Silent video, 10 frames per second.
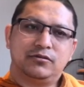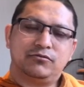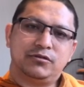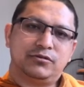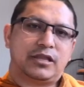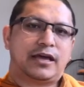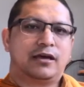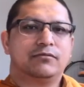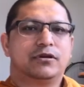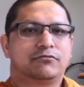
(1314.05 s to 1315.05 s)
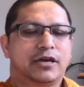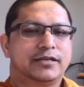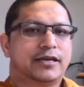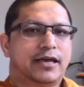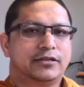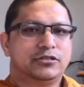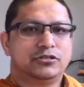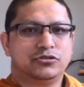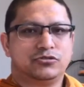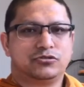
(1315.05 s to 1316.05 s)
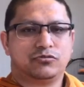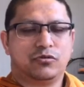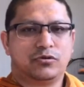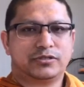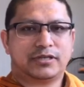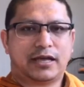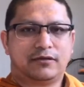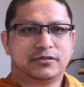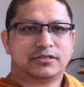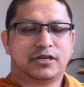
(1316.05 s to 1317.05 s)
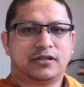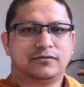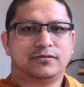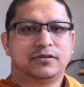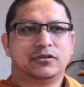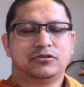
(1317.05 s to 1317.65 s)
we will have a right attitude towards ourselves,